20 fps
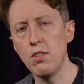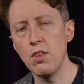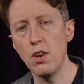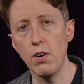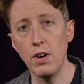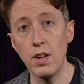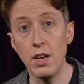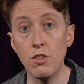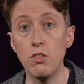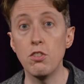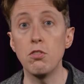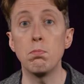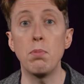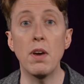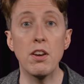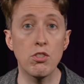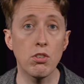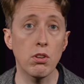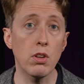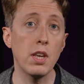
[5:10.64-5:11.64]
theory,
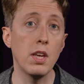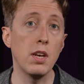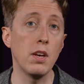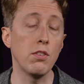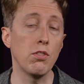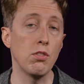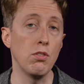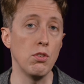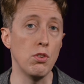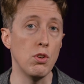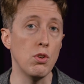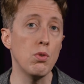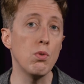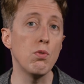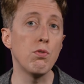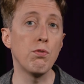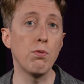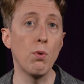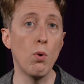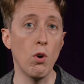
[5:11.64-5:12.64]
especially in its new
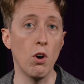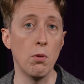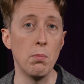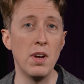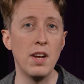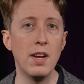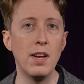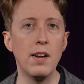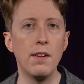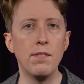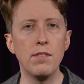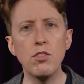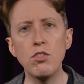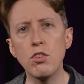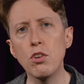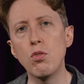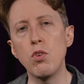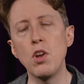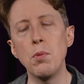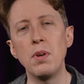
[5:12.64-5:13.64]
form,
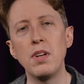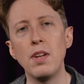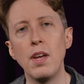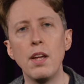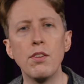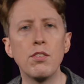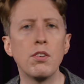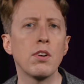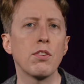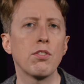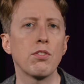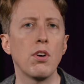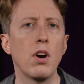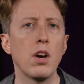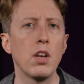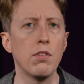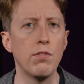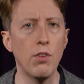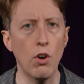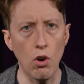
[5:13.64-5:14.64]
disagreement isn't a
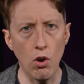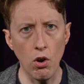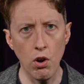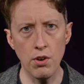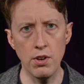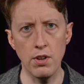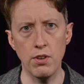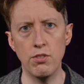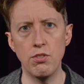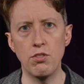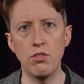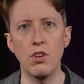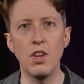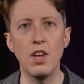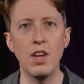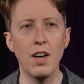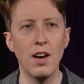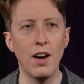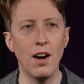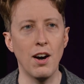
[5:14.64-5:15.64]
sign of honest
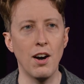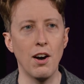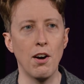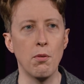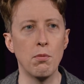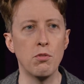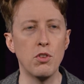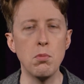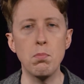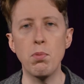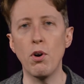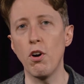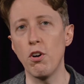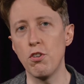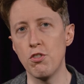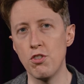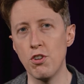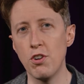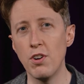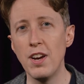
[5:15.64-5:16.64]

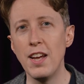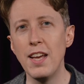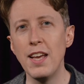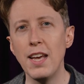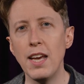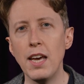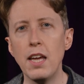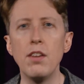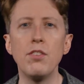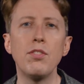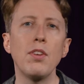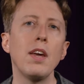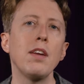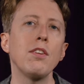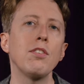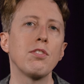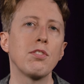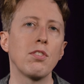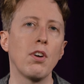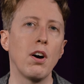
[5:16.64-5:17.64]
departure. It is a
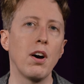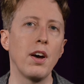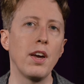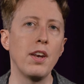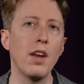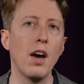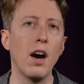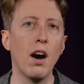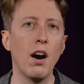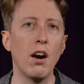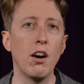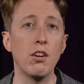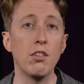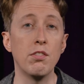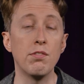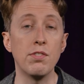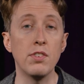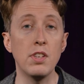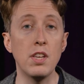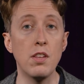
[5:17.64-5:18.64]
sign
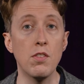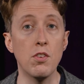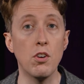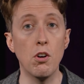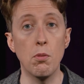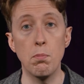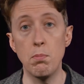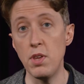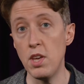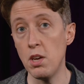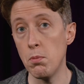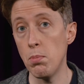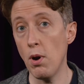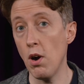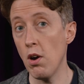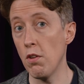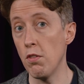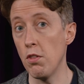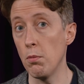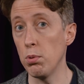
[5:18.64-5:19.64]
of either being
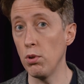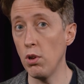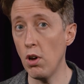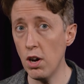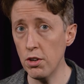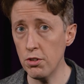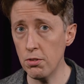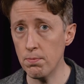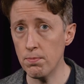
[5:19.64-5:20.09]
part of the plot